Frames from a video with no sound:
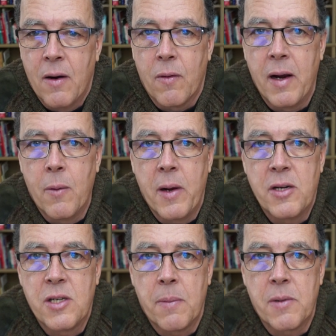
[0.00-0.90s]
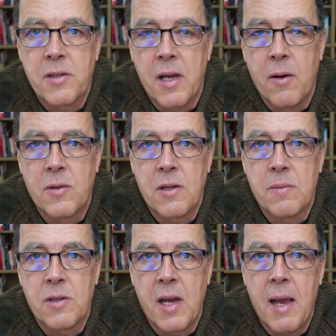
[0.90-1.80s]
right away shipped us out some
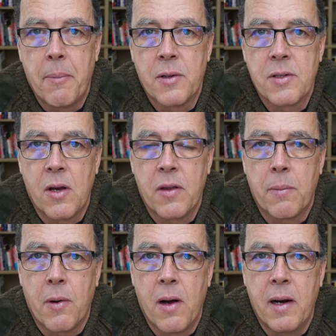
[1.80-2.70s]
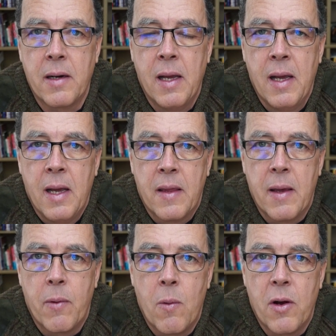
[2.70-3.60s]
samples on the product
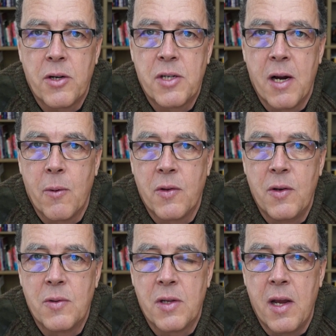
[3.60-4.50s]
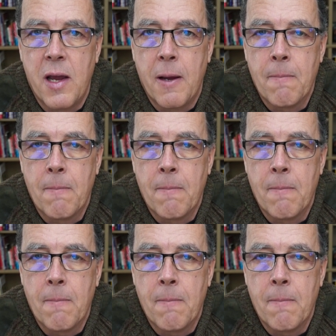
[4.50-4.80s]
that we want to share with you today.